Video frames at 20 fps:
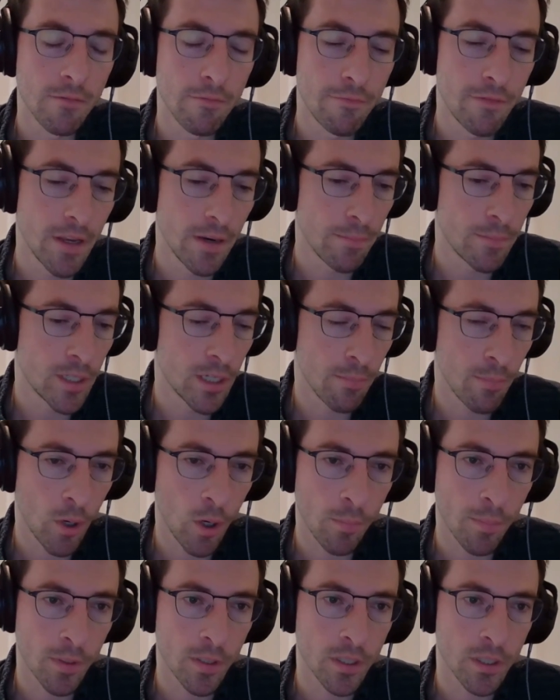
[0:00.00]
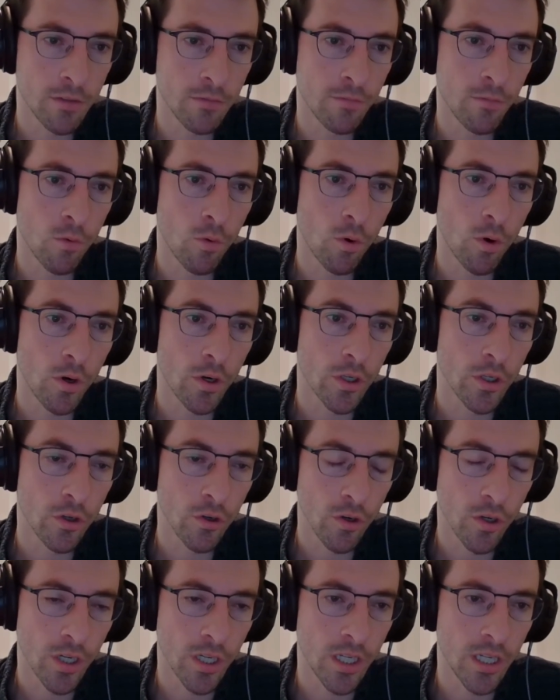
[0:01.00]
fit to purpose for
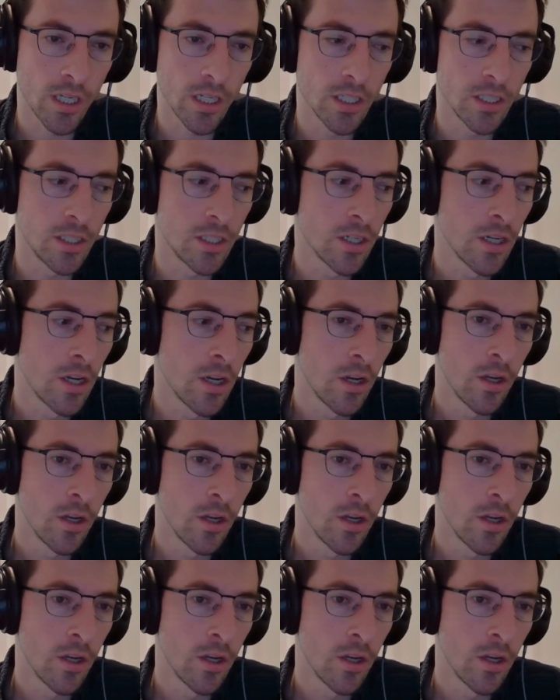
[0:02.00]
your needs